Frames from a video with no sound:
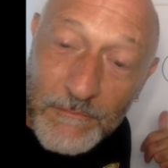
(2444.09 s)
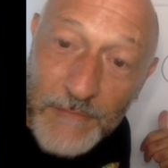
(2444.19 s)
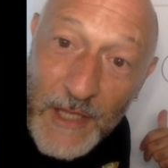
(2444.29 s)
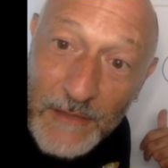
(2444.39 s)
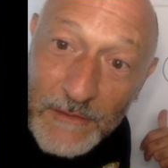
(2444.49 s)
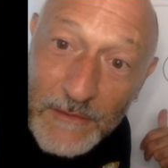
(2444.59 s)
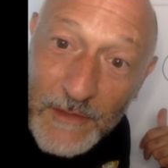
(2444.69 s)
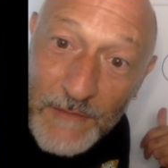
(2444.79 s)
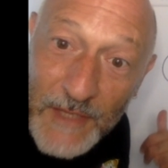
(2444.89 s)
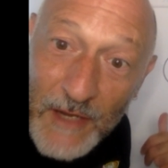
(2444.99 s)
But
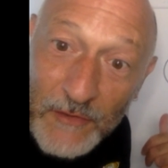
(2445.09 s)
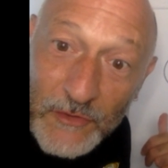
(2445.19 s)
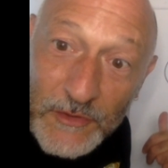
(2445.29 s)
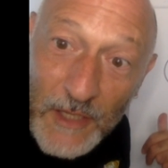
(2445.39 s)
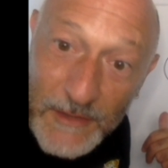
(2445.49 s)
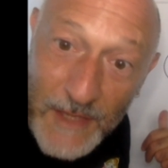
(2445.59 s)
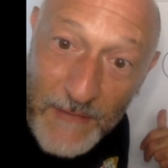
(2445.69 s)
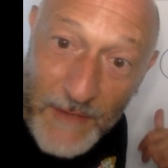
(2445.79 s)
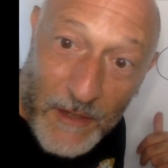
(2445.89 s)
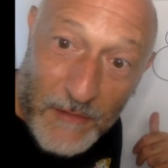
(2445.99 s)
if the character does
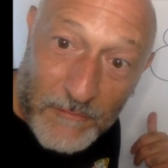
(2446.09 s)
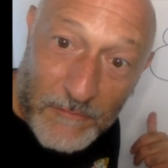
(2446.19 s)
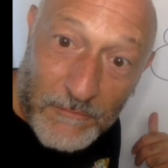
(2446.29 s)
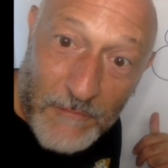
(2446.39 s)
have hair,